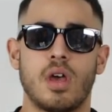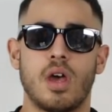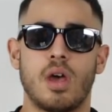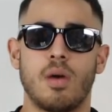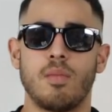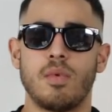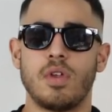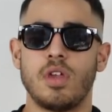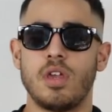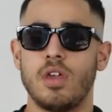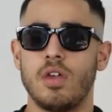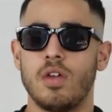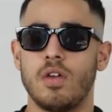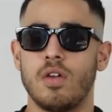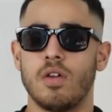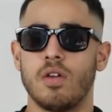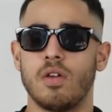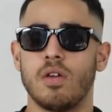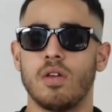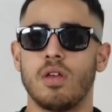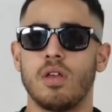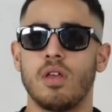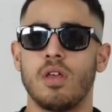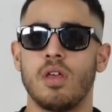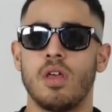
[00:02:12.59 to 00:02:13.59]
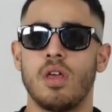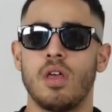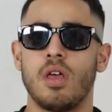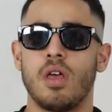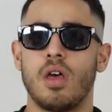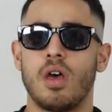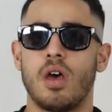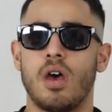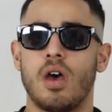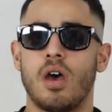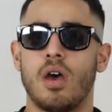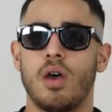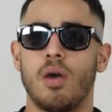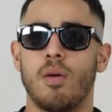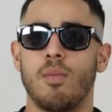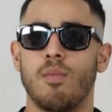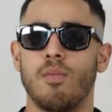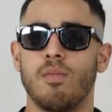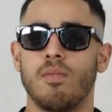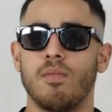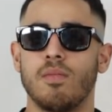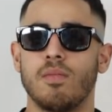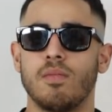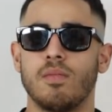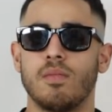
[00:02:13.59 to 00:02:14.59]
I'm here,
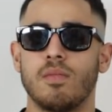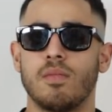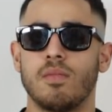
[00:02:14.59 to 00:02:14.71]
I'm